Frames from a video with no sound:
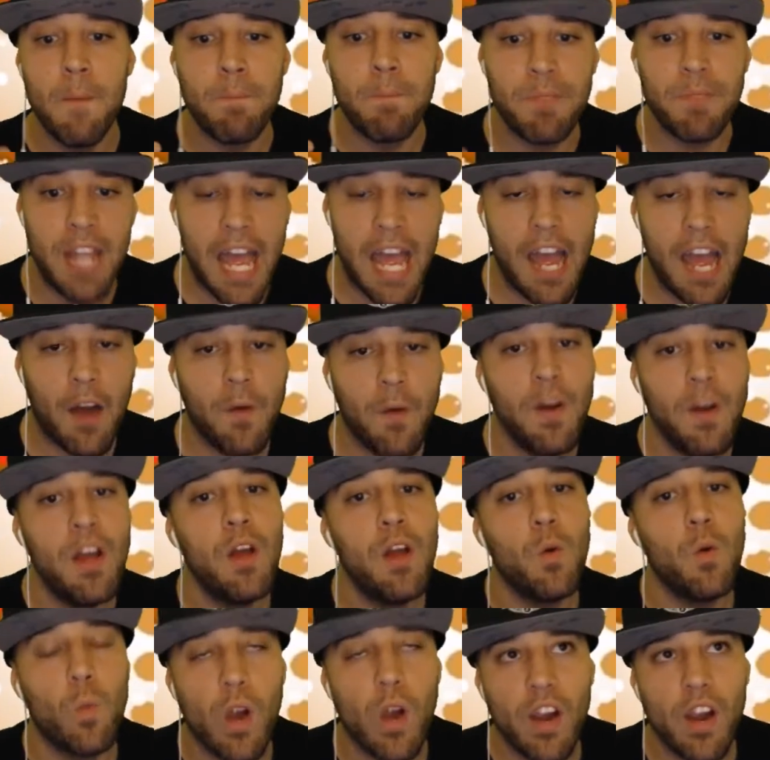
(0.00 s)
Now,
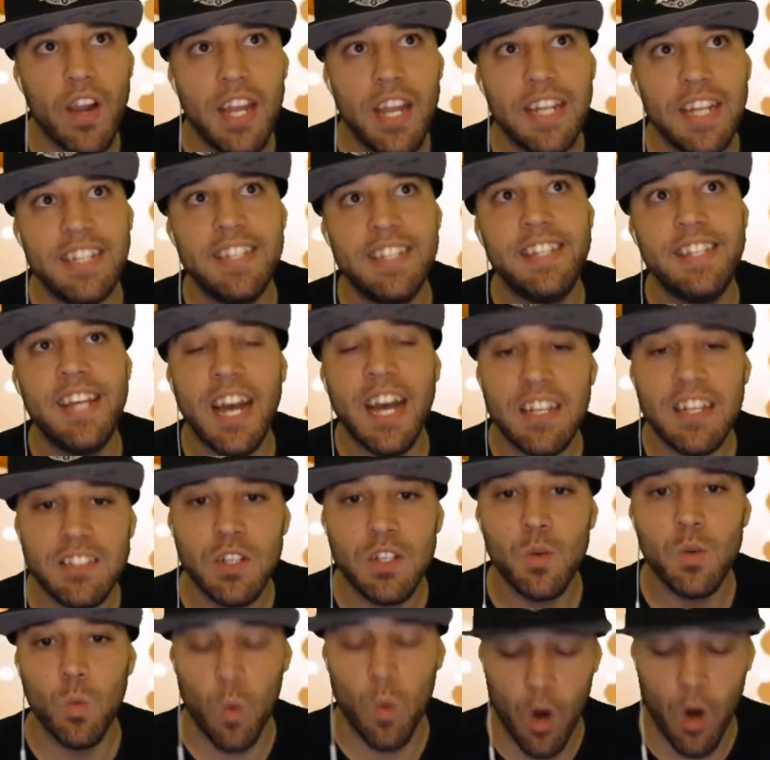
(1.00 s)
where he
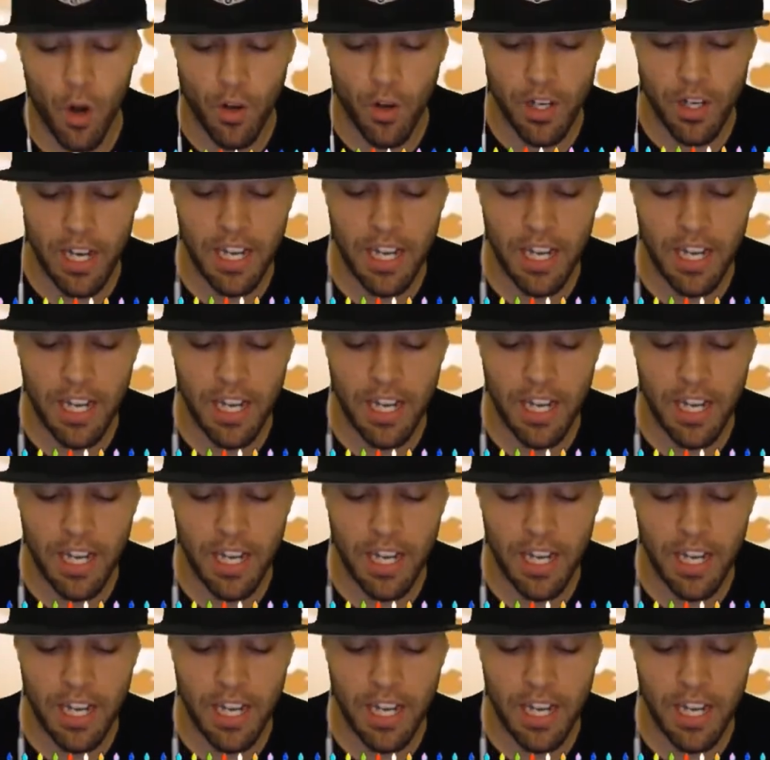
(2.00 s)
doesn't work